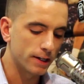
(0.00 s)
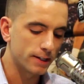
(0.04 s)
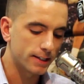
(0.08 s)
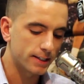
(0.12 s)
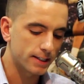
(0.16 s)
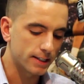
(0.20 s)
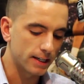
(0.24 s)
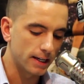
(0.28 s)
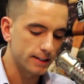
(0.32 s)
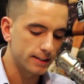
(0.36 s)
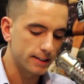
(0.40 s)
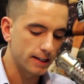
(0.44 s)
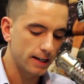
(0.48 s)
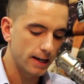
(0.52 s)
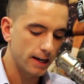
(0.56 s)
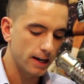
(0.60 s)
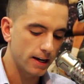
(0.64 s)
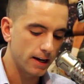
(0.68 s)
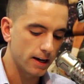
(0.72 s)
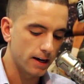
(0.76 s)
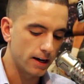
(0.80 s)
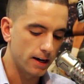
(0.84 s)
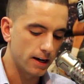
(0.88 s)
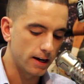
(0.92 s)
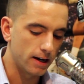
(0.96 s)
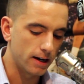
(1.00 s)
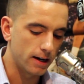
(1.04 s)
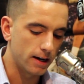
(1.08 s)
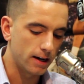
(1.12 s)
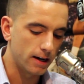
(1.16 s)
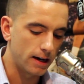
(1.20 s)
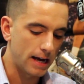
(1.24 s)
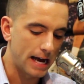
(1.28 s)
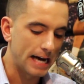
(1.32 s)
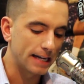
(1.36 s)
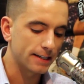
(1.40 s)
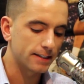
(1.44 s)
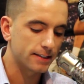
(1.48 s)
1 Sunday
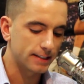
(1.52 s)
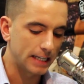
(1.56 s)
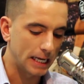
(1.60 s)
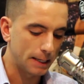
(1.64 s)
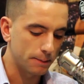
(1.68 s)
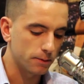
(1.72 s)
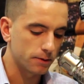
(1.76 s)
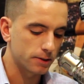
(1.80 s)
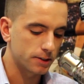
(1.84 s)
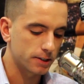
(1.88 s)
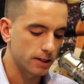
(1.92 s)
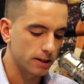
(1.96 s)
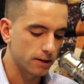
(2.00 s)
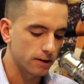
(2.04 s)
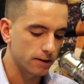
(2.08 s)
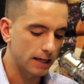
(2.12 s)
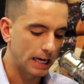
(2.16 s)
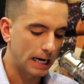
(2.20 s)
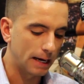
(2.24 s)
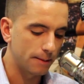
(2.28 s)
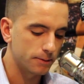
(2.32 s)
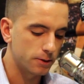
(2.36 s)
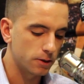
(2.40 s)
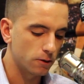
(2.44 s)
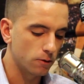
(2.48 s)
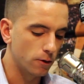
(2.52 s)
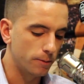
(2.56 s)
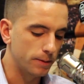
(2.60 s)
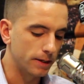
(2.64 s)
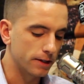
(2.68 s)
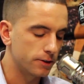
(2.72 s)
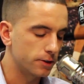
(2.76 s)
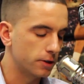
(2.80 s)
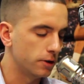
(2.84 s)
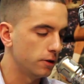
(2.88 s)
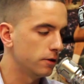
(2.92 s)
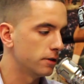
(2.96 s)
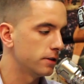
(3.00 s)
at Staples Center. Game 2 will
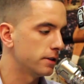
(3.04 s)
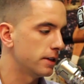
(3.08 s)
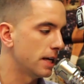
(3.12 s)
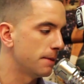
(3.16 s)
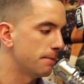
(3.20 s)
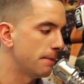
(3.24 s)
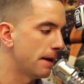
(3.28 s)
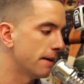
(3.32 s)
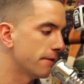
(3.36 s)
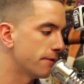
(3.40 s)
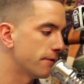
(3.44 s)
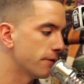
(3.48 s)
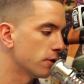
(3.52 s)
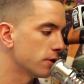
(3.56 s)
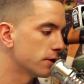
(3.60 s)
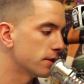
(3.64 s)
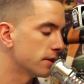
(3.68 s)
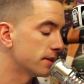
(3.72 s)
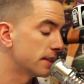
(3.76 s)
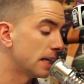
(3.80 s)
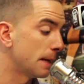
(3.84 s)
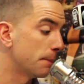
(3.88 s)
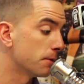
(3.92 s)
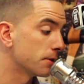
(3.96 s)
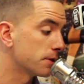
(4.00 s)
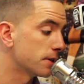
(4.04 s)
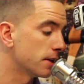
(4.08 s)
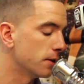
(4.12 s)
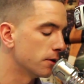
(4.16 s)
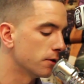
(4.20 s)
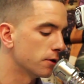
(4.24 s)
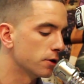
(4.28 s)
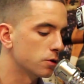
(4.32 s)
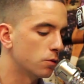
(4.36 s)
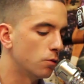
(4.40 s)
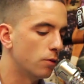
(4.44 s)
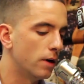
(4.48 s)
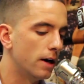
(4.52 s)
be Tuesday, May 1st at Staples
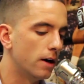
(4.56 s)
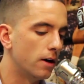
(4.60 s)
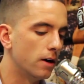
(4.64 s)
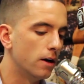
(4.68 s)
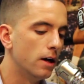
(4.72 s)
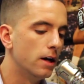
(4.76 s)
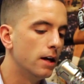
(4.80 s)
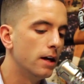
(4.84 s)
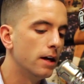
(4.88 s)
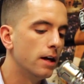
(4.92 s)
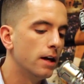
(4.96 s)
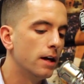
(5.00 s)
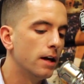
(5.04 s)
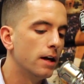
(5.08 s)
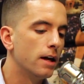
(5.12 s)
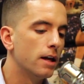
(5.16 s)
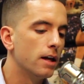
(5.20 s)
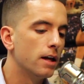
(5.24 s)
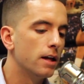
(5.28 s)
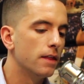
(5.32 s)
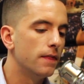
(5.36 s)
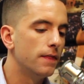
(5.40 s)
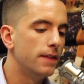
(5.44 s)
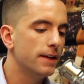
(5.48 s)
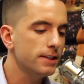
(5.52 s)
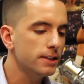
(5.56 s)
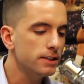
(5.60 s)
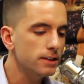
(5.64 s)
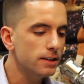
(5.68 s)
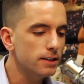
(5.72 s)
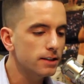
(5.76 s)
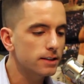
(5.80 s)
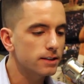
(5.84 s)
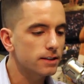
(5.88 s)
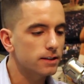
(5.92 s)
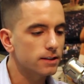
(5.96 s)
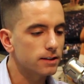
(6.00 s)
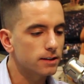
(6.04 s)
Center as well. This
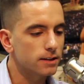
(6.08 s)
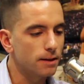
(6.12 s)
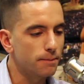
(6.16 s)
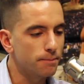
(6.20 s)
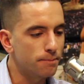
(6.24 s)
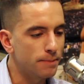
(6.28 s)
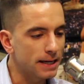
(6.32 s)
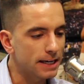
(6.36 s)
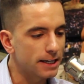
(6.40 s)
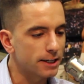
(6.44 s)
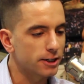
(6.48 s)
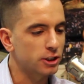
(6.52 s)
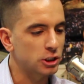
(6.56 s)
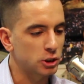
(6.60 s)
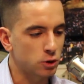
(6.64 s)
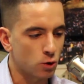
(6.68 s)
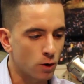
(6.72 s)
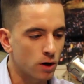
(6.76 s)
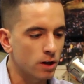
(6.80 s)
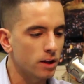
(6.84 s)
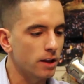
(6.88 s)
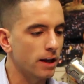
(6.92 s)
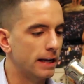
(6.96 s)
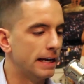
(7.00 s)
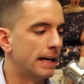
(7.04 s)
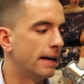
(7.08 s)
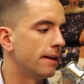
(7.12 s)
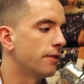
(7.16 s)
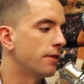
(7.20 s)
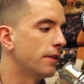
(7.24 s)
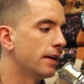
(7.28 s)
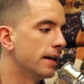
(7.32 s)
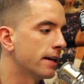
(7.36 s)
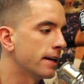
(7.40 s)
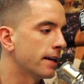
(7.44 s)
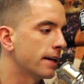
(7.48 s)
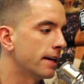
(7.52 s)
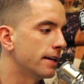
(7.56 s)
is the biggest storyline, I
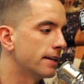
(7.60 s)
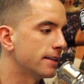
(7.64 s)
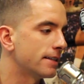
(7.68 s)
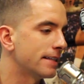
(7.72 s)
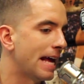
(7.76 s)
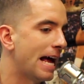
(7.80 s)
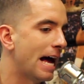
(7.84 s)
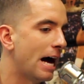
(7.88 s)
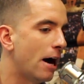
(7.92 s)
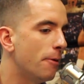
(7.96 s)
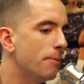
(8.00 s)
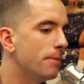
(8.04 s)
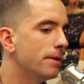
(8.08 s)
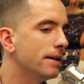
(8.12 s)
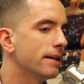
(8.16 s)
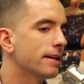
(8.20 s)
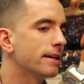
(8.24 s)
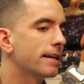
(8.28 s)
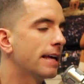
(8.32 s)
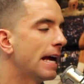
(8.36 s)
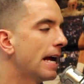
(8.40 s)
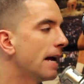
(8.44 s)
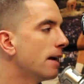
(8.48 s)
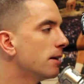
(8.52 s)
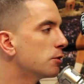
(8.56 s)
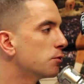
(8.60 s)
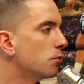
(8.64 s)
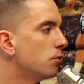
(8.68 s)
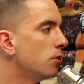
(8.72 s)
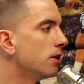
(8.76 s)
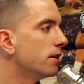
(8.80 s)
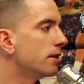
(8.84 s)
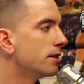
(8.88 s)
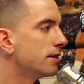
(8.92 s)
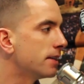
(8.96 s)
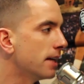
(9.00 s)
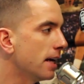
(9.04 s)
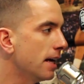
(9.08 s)
think, is how many games
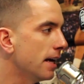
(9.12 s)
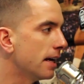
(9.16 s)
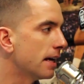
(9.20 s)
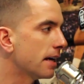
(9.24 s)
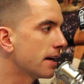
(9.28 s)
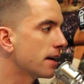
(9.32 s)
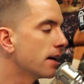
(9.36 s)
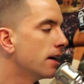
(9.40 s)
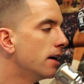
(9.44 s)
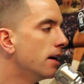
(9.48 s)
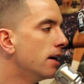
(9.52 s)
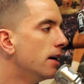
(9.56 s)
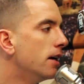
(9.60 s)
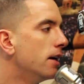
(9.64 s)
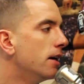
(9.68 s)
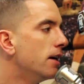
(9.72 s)
will it take